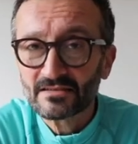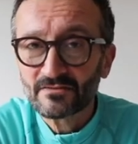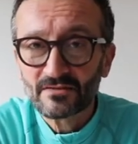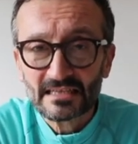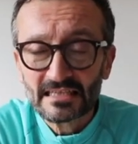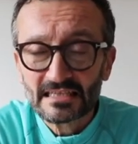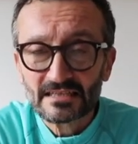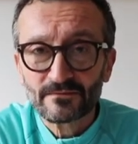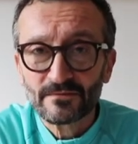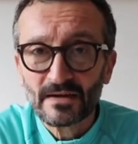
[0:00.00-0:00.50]
All
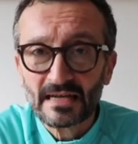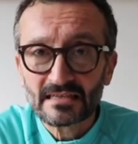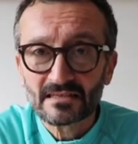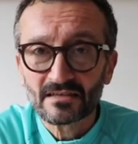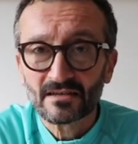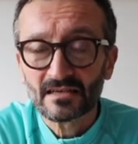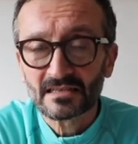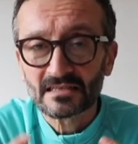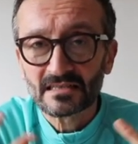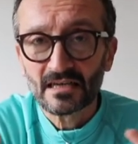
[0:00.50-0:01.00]
these fad
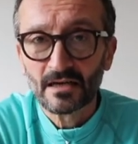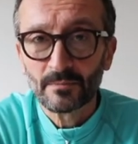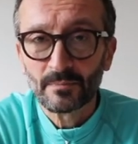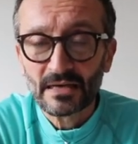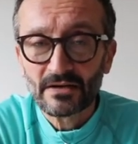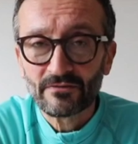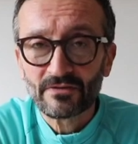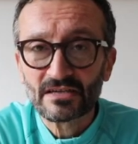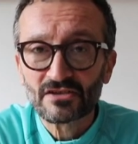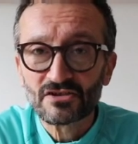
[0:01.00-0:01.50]
diets that
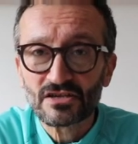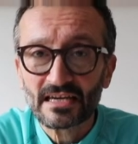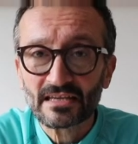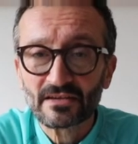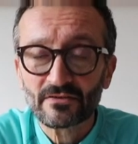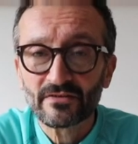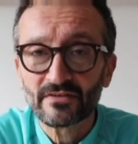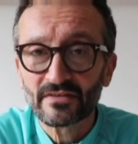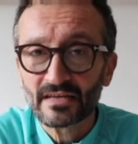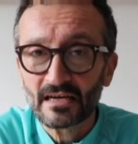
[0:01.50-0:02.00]
appear in
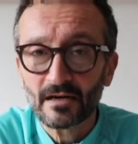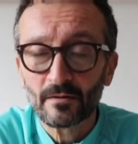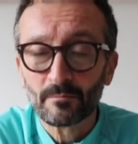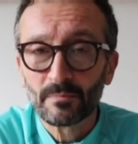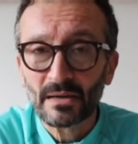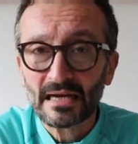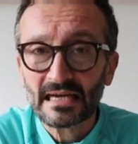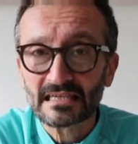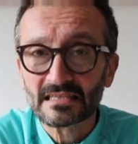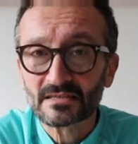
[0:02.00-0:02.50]
January, they are
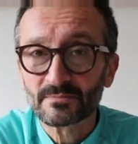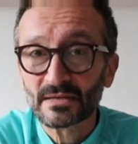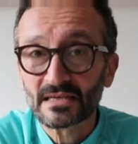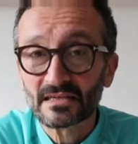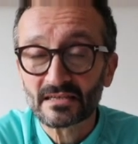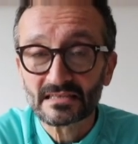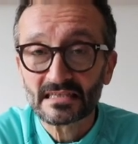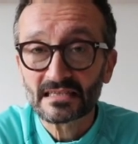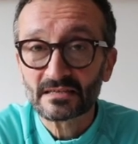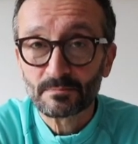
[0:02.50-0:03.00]
banned
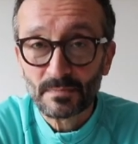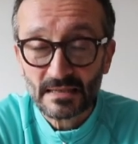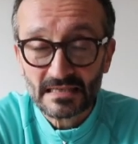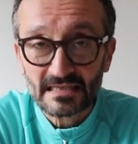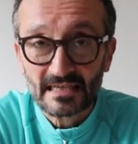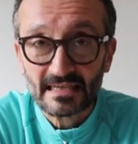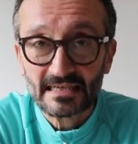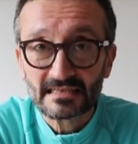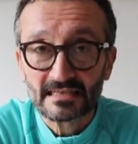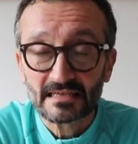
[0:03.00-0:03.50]
because it's
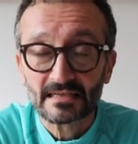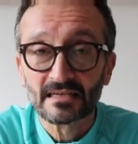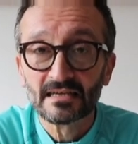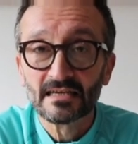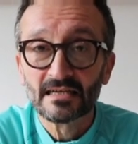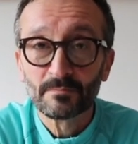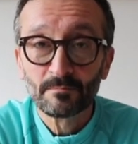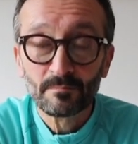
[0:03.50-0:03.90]
misleading,